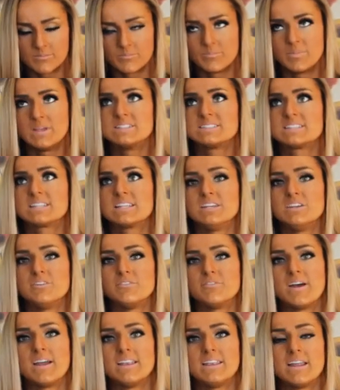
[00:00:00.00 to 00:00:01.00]
basically you
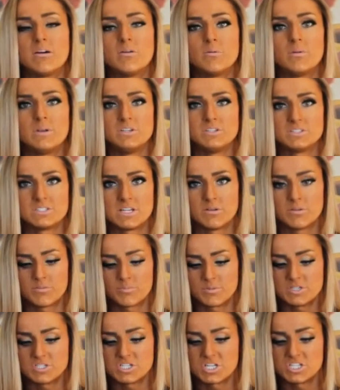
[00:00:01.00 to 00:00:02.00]
find out when you're done with
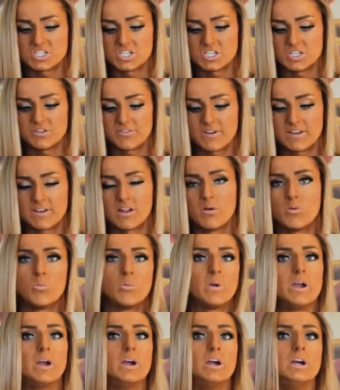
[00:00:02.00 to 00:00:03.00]
prejudging, you find out
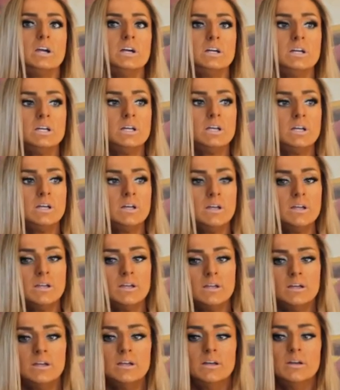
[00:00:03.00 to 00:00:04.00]
where
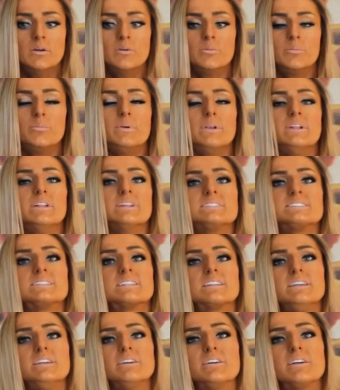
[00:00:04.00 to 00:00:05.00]

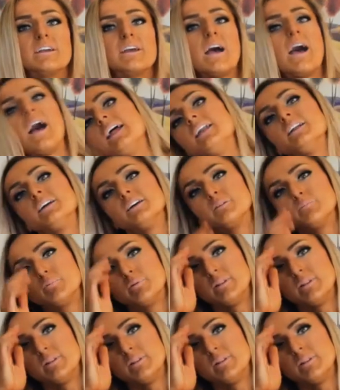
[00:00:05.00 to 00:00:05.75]
realistically you're kind of going to